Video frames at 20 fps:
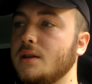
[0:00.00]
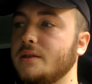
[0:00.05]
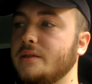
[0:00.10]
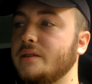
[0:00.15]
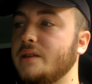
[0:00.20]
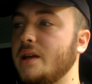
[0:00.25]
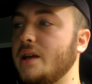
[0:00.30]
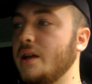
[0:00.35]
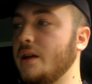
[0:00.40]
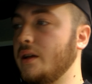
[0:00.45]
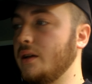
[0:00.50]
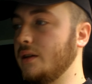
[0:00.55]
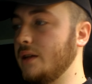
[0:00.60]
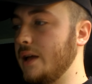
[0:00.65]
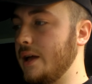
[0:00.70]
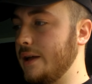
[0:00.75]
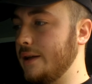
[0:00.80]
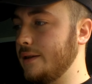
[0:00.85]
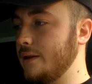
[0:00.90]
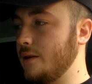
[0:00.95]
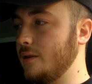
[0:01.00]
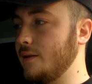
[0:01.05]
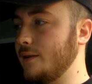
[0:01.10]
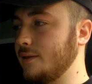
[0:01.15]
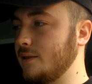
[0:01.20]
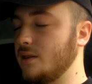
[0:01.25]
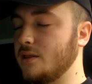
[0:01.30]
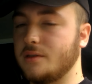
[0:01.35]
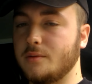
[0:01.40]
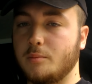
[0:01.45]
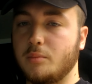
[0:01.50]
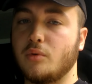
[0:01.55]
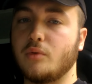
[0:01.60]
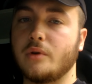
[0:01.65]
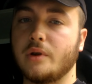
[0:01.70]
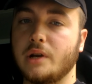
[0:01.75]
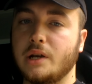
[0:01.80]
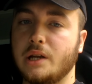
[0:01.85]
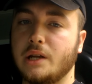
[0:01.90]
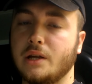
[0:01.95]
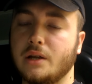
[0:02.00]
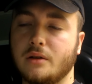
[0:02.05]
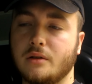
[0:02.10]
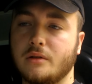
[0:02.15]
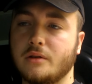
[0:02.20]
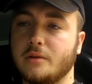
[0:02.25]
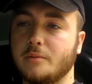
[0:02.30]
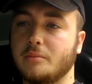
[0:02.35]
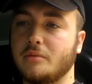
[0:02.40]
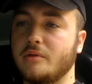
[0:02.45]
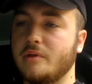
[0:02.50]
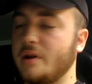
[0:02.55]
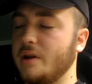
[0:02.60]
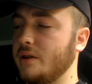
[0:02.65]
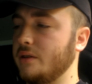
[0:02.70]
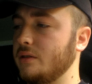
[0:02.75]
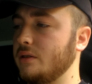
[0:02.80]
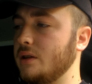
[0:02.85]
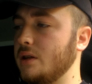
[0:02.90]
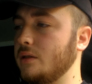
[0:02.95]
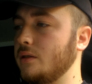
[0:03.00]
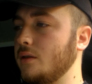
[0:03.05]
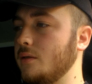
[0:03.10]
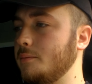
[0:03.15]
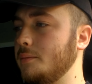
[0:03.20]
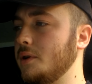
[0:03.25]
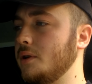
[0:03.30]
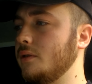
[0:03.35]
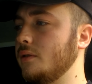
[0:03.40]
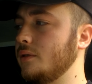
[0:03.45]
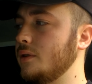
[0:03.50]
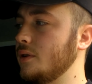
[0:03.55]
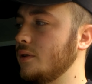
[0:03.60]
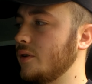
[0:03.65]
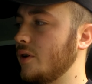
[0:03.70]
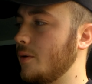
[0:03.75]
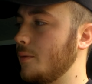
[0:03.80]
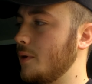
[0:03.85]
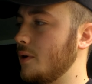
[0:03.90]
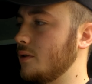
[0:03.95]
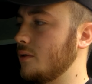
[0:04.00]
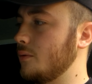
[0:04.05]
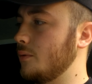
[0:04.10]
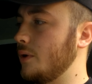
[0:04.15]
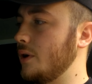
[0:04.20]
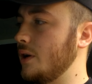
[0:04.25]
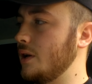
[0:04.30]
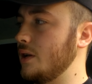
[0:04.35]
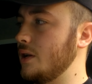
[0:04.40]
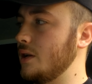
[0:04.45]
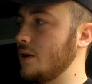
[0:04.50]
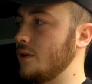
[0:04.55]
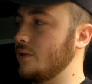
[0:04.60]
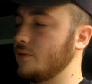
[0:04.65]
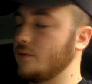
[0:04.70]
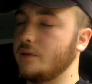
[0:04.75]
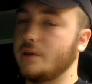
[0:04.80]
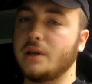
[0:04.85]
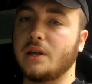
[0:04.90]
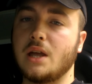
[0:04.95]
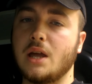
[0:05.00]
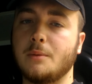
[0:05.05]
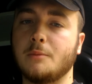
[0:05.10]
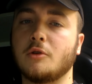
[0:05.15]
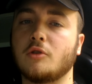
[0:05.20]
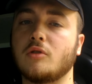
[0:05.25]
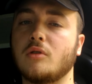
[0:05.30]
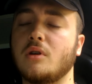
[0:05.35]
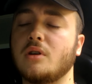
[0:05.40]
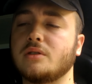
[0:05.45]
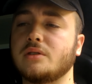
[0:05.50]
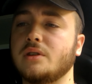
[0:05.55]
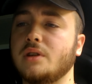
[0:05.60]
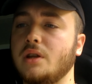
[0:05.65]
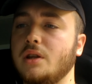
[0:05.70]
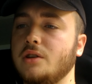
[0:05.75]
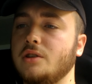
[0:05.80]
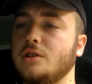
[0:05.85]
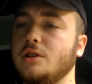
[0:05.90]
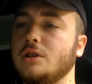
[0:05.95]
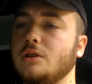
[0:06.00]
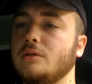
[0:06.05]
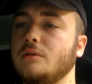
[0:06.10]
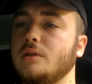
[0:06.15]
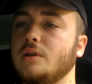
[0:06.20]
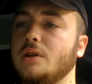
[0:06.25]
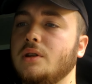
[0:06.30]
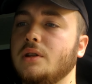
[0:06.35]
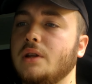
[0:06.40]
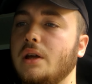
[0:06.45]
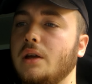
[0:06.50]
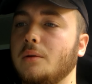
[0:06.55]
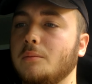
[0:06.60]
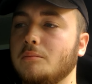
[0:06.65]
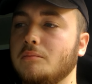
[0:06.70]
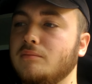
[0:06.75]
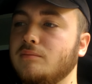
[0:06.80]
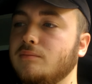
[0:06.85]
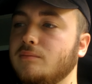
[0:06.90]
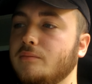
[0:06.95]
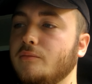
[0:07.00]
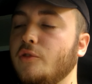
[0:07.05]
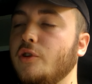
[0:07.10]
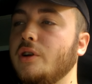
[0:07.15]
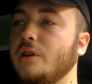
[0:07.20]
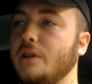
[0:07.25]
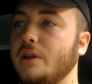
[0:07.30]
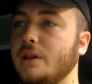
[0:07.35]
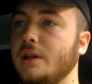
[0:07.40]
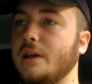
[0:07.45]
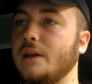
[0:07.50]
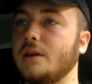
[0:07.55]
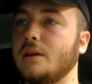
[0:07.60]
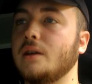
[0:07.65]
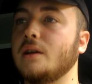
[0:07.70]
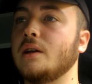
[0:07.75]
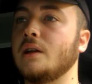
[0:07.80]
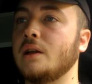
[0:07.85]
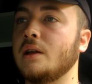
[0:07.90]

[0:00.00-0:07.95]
saying that they're like disappointed or depressed that their build didn't come out the way it is, or they came across an issue and it like really like